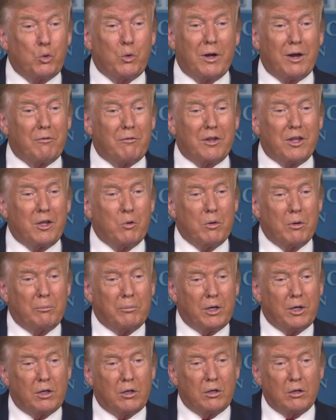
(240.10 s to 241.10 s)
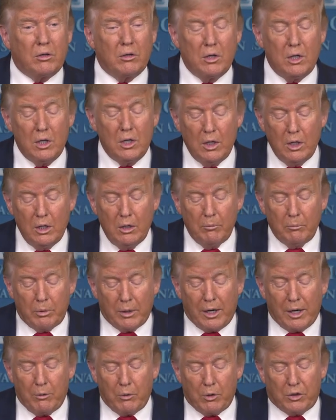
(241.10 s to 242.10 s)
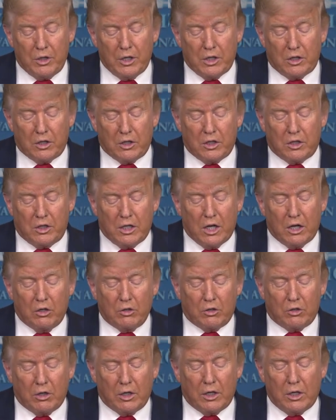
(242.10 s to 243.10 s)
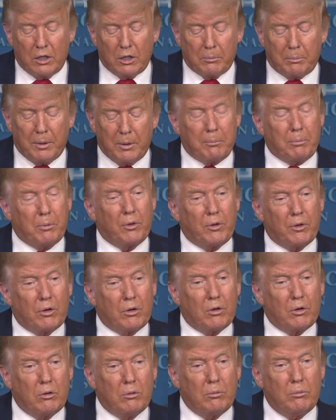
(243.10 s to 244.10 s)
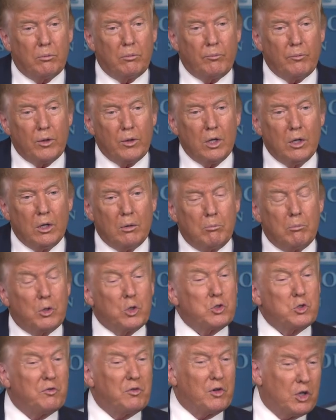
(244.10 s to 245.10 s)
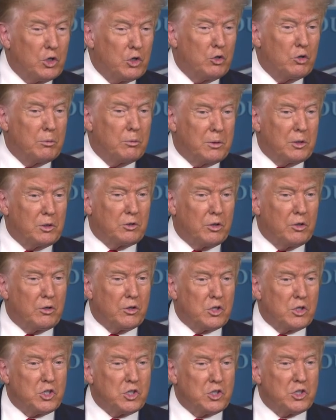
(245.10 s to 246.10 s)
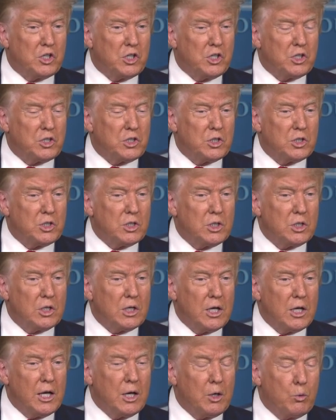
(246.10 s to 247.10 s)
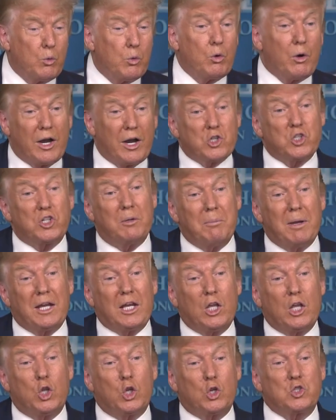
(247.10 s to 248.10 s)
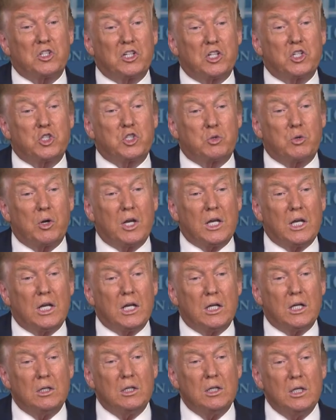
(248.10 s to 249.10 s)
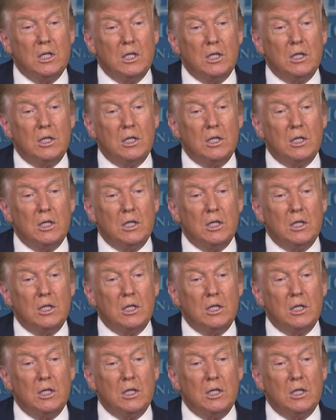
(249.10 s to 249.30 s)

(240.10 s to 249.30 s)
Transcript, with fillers: do whatever they want me to do. But I would think that the elderly, the people that are most vulnerable to the disease, and we're actually making those lists right now,